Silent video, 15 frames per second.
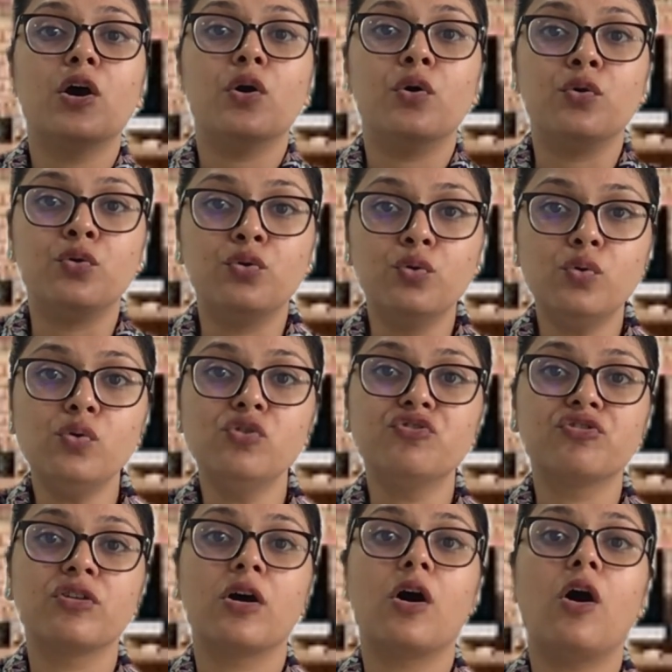
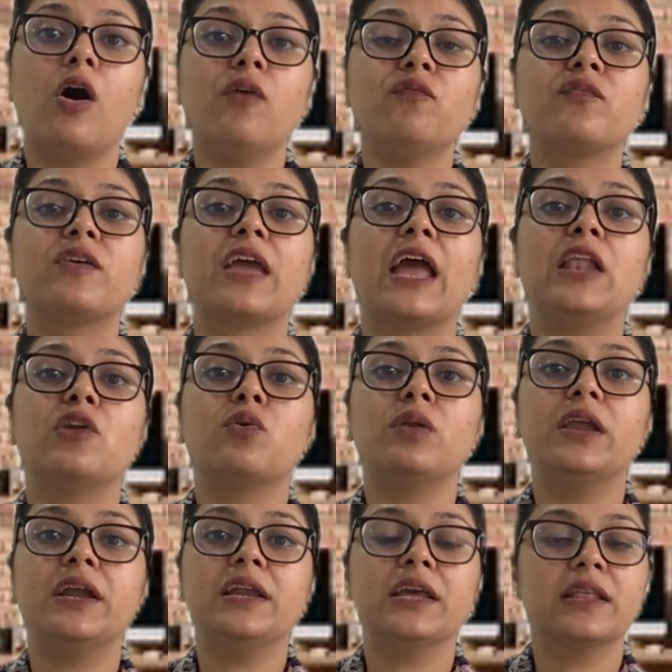rules of
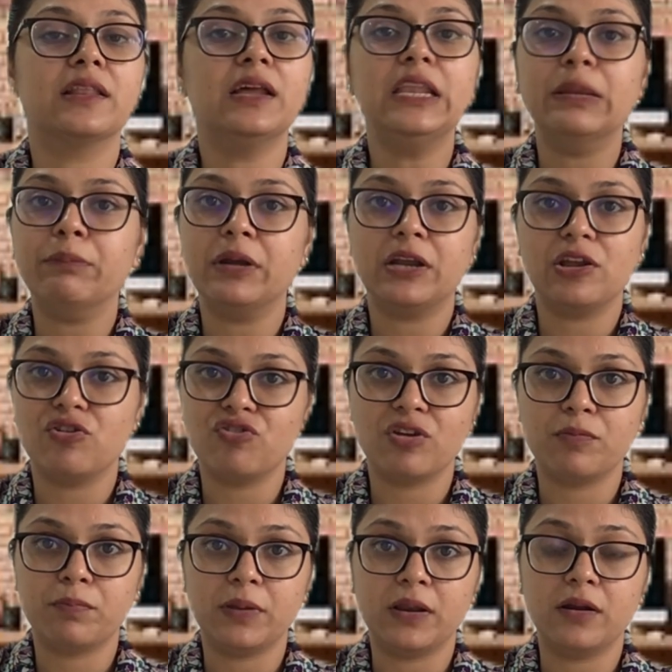calculating the limitation
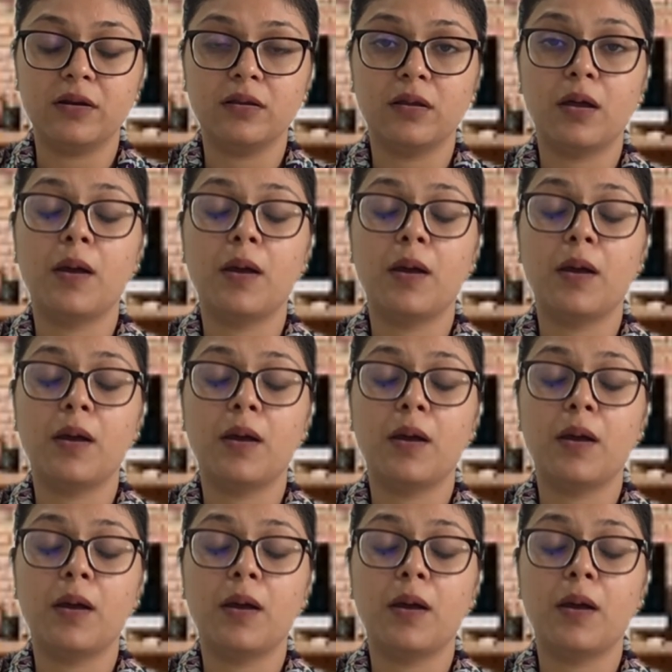period.